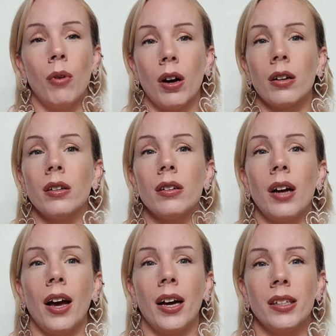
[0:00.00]

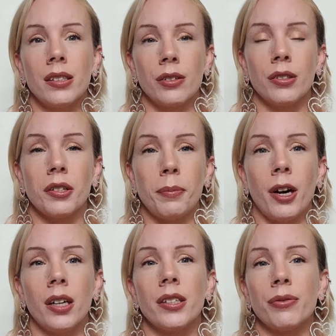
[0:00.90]
water at certain
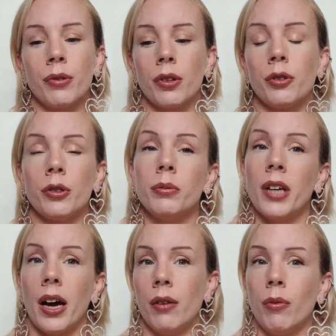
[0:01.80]
spots for the group
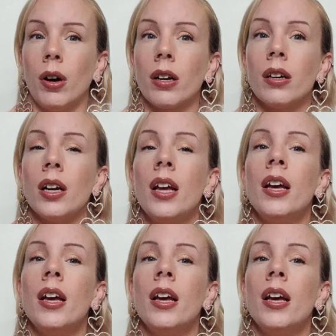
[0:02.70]
to have water.